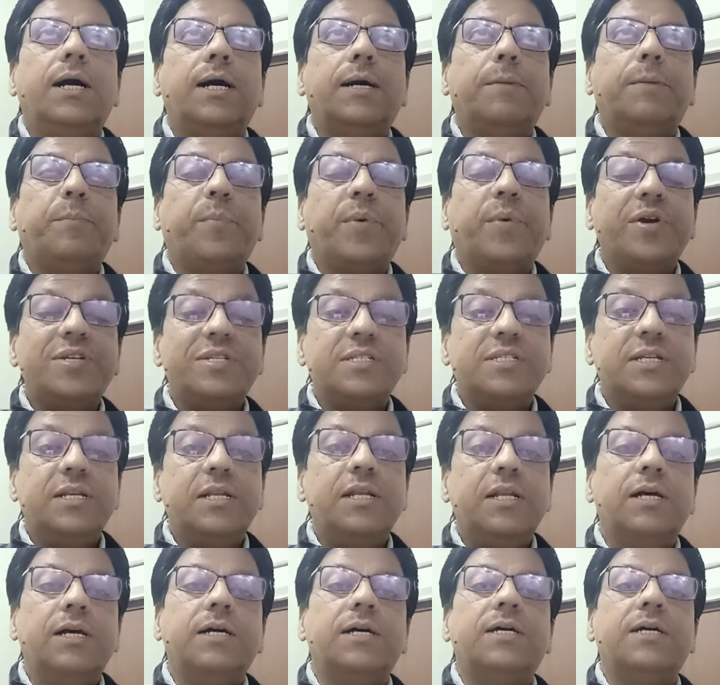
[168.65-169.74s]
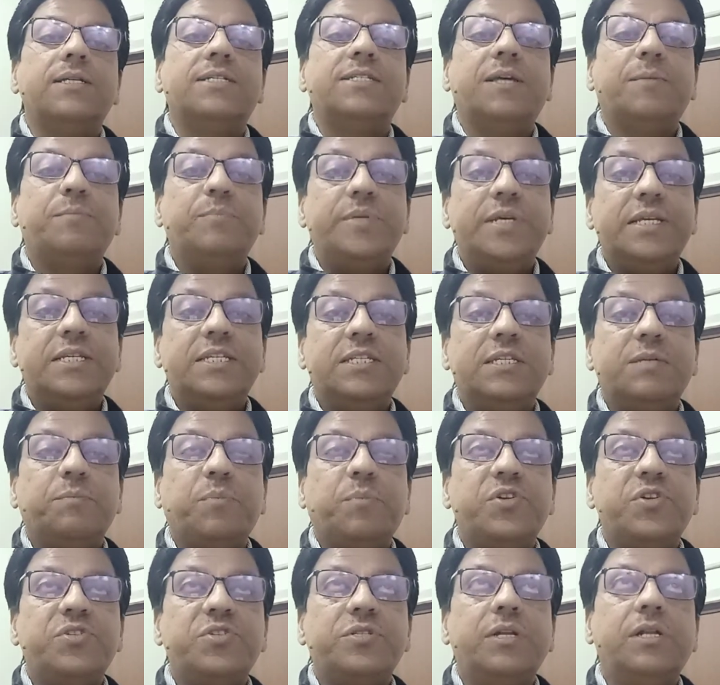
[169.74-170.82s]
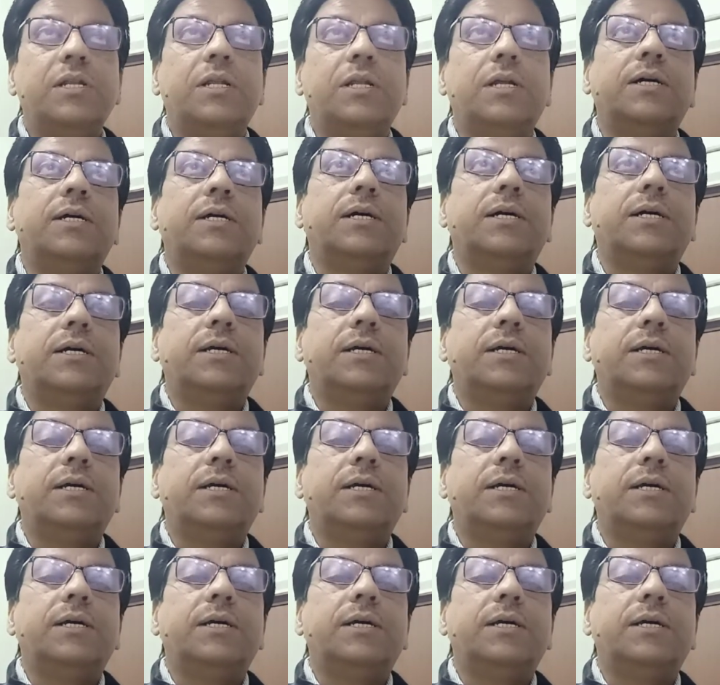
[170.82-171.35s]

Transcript: personal subjects, personal